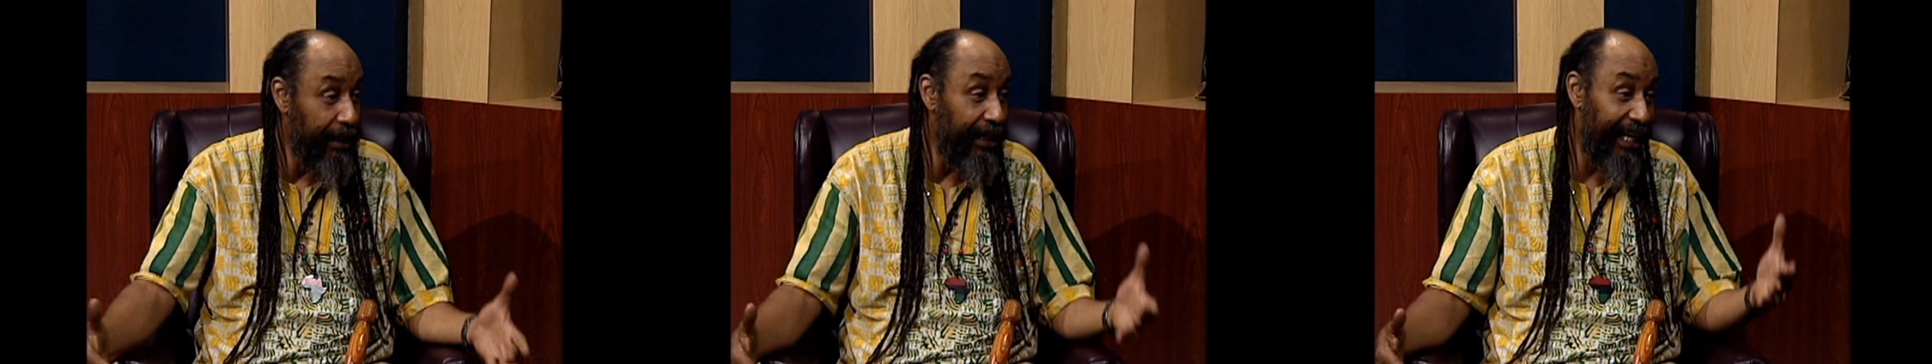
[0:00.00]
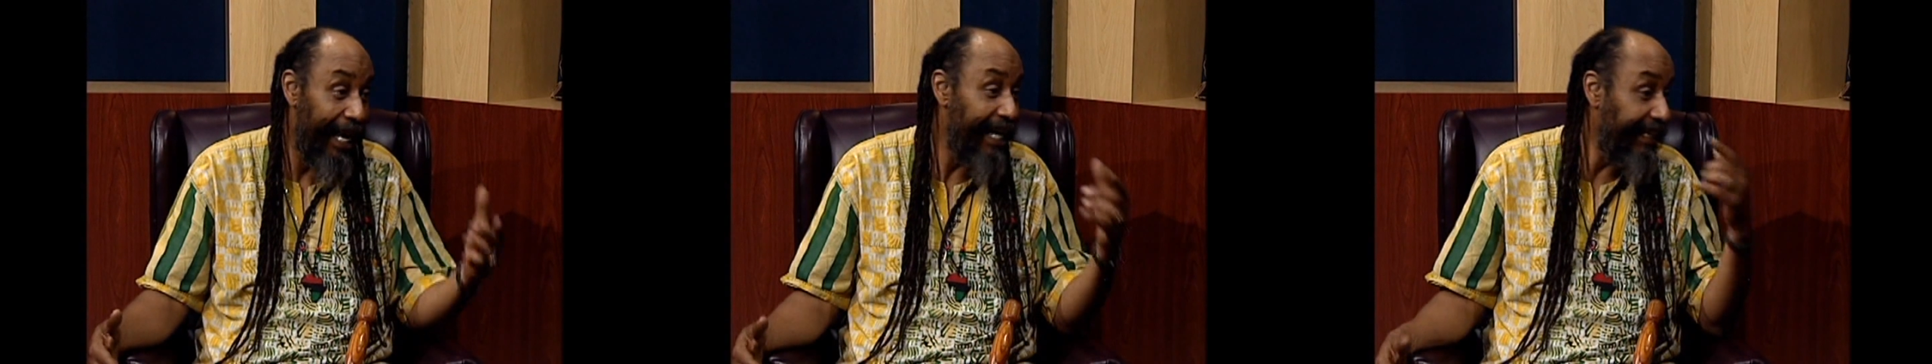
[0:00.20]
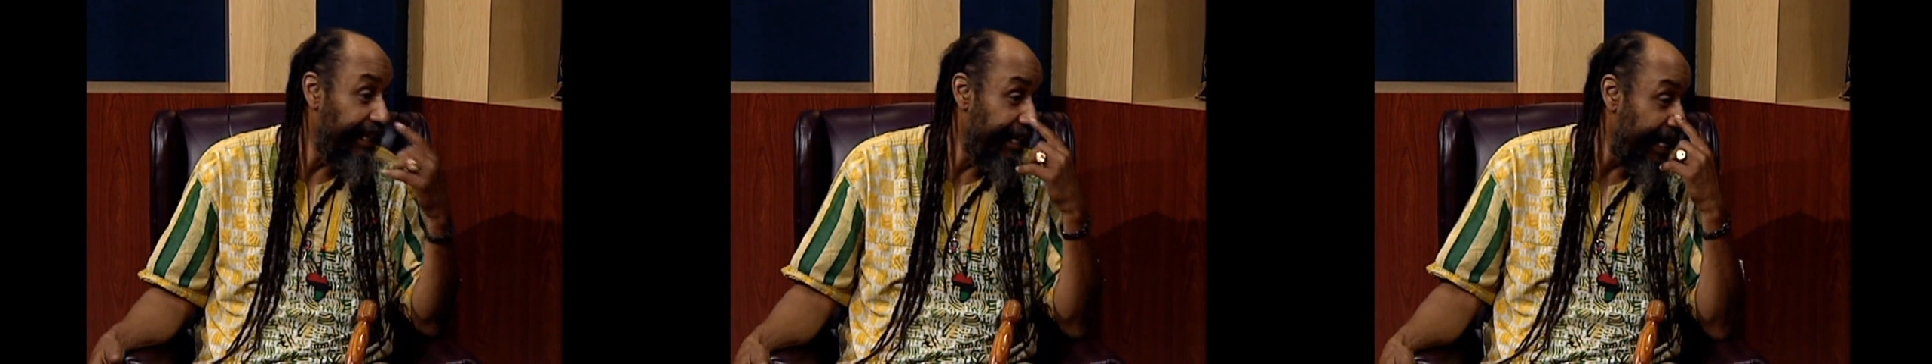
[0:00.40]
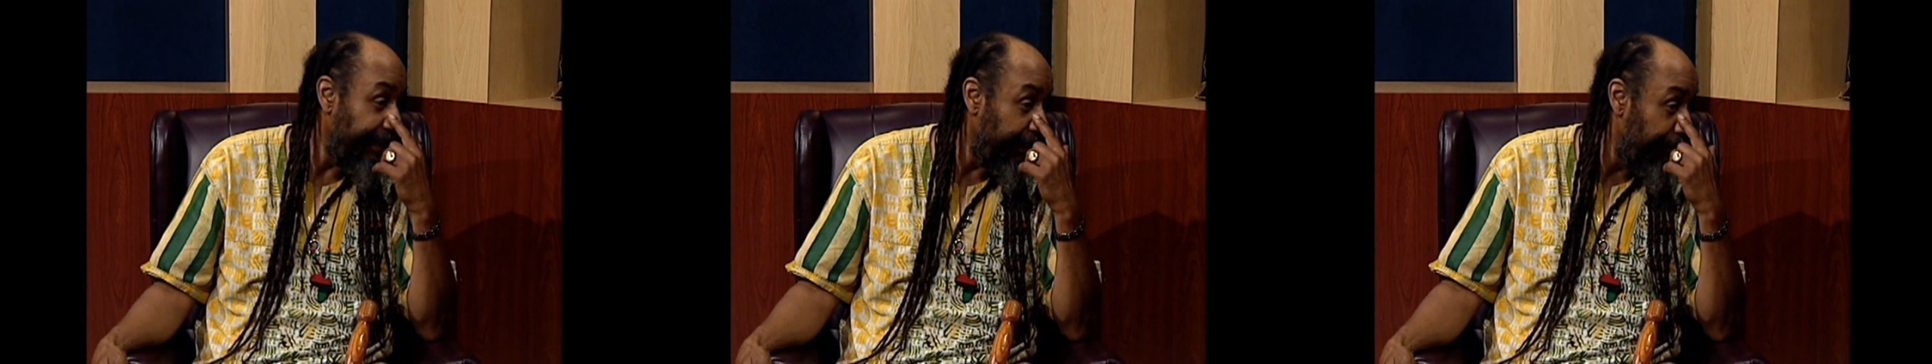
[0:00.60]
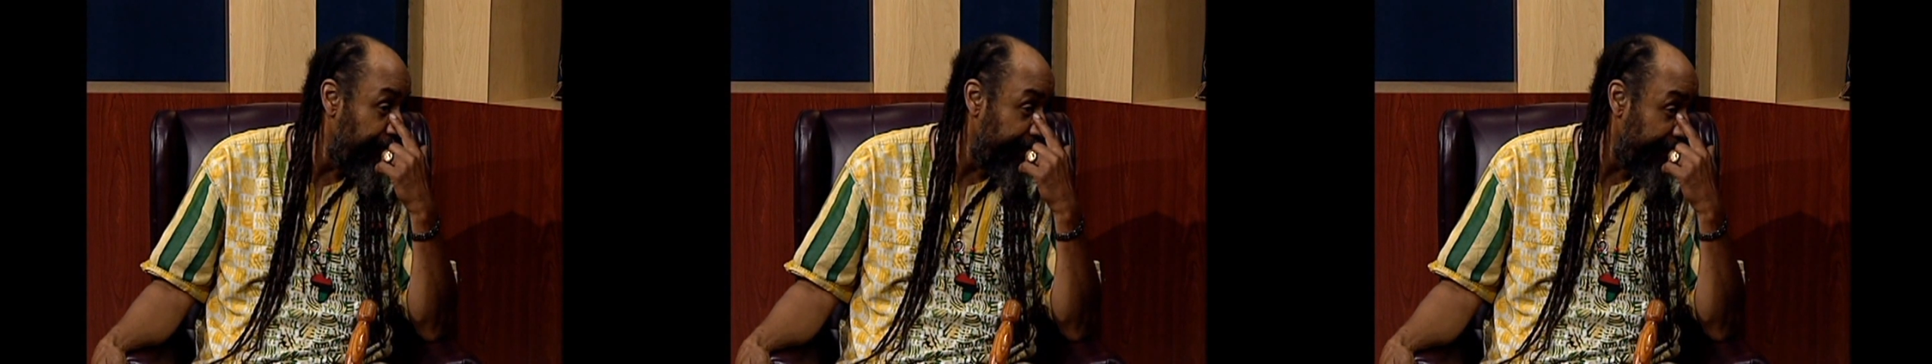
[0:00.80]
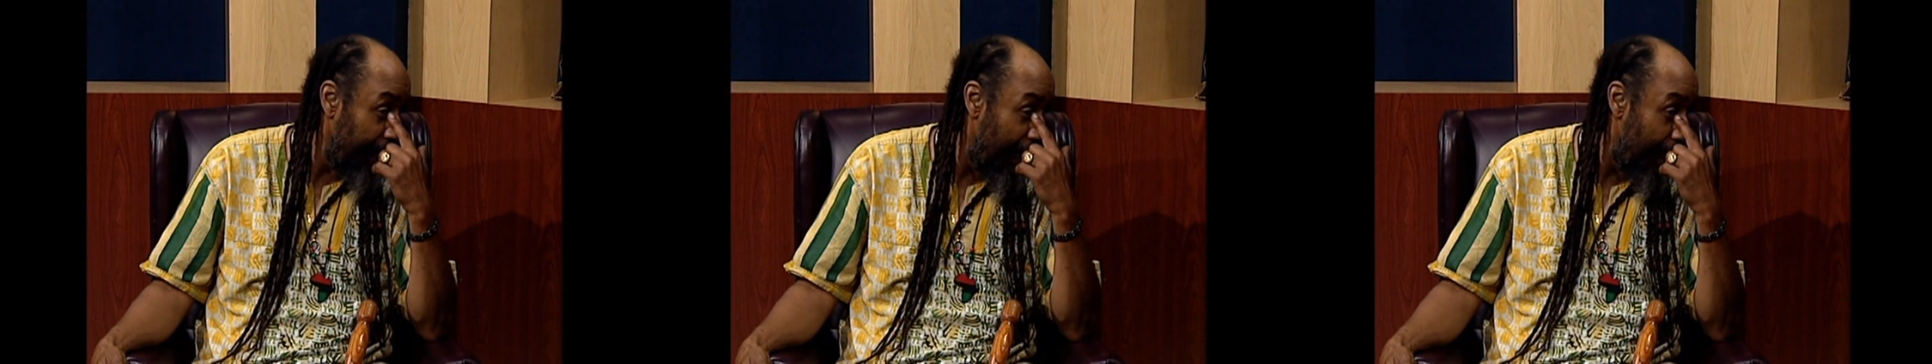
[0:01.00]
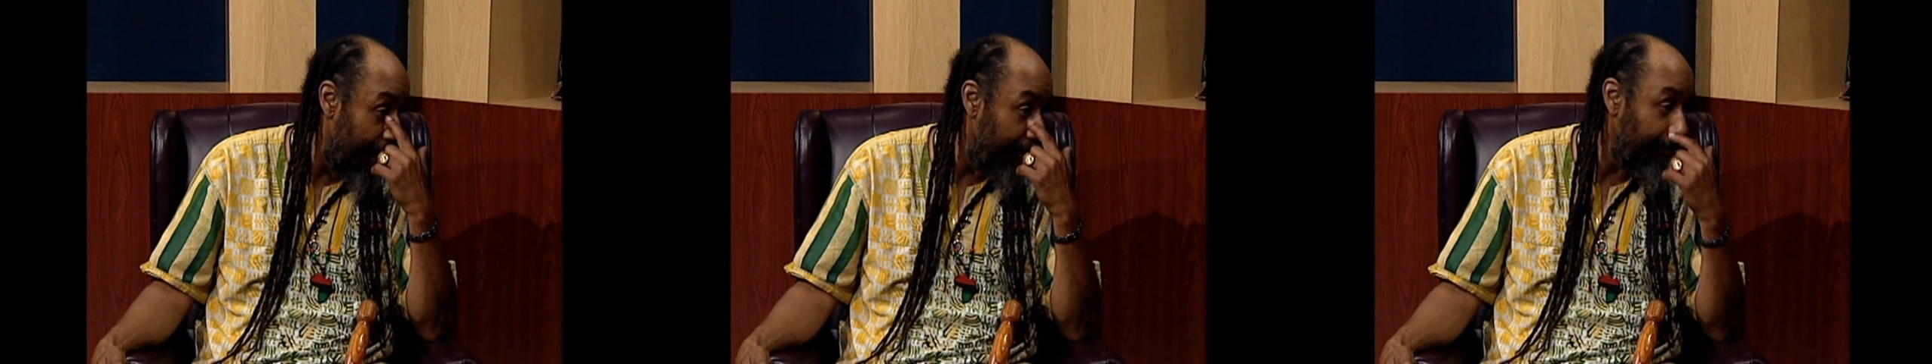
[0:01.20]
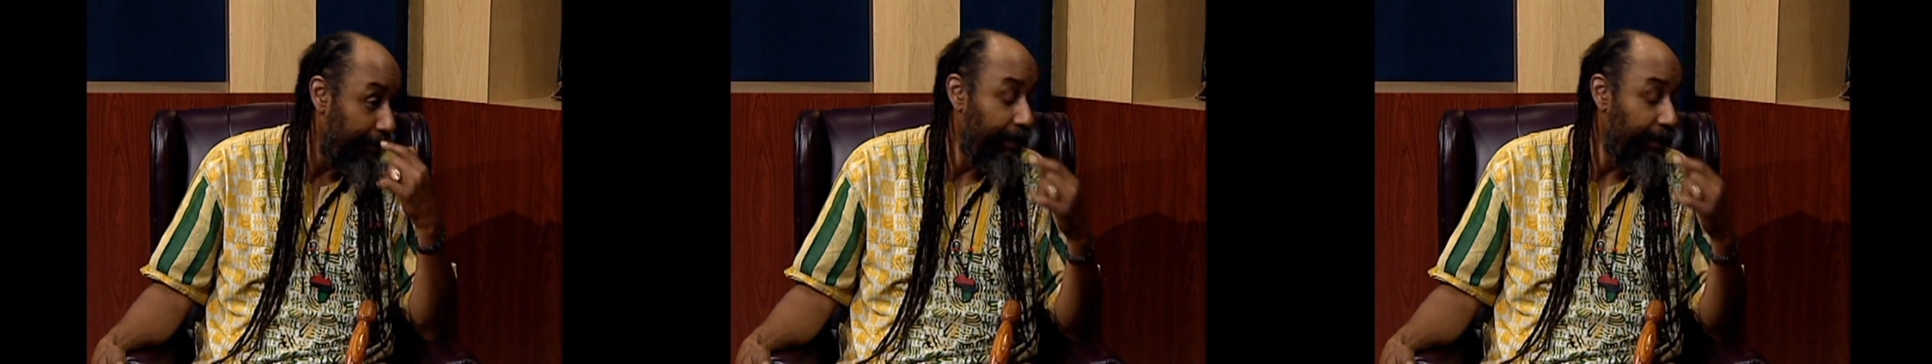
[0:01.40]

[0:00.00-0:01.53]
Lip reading: like the Nation of Islam.